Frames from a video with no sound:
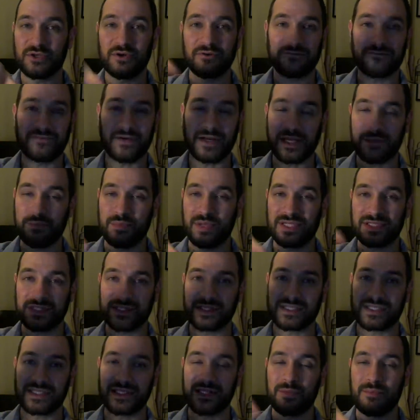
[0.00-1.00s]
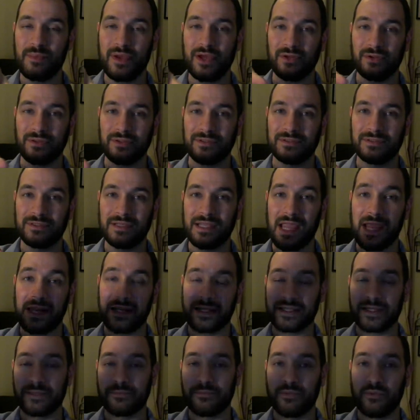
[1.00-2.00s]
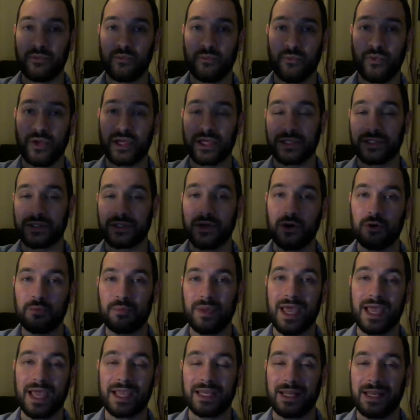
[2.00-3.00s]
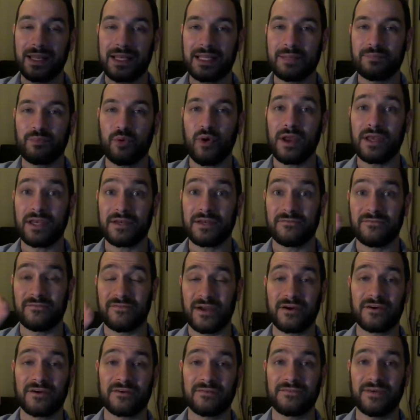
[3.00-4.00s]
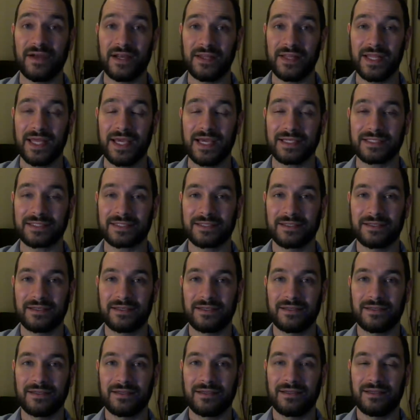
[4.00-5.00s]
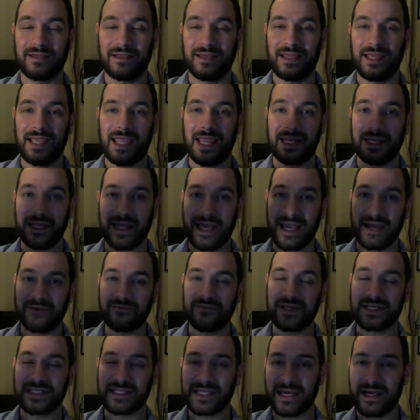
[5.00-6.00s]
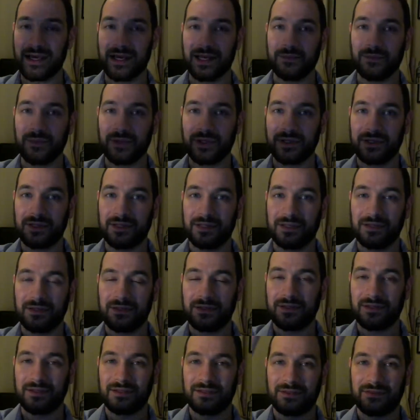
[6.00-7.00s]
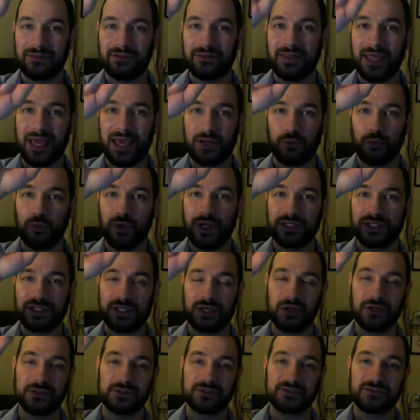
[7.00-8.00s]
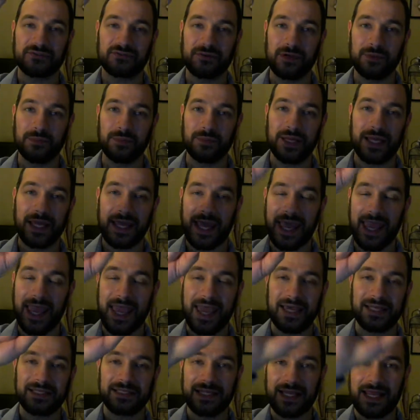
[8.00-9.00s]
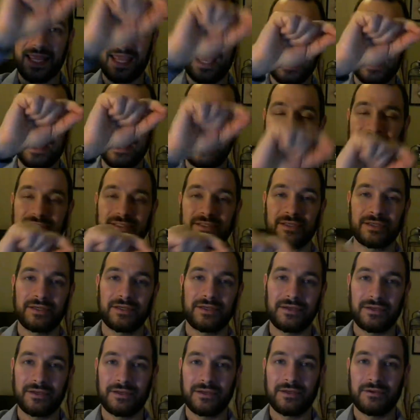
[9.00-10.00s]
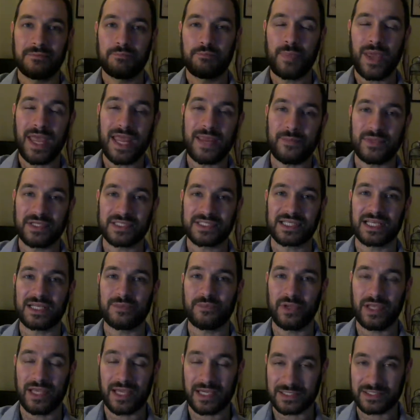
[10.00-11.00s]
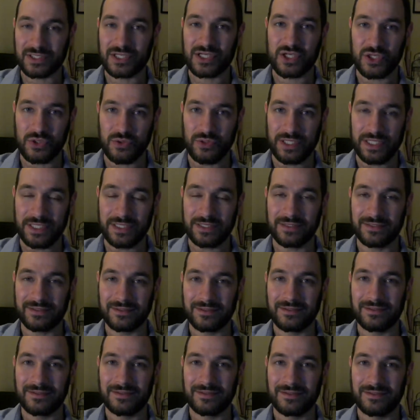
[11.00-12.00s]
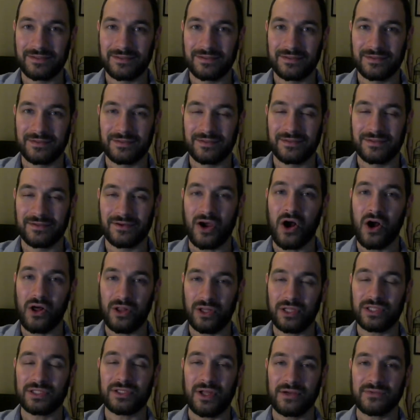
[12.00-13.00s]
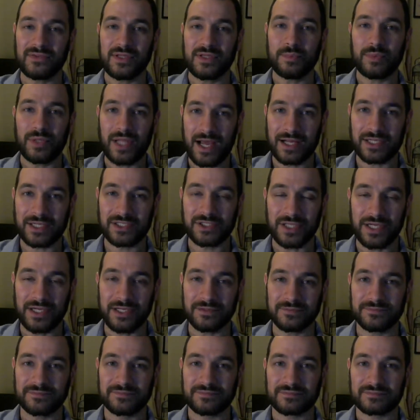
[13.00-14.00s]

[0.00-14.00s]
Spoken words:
no funny business in the middle. And we could go back at any point and verify that. And every time that widget goes from hand to hand, payments can be executed all along the blockchain.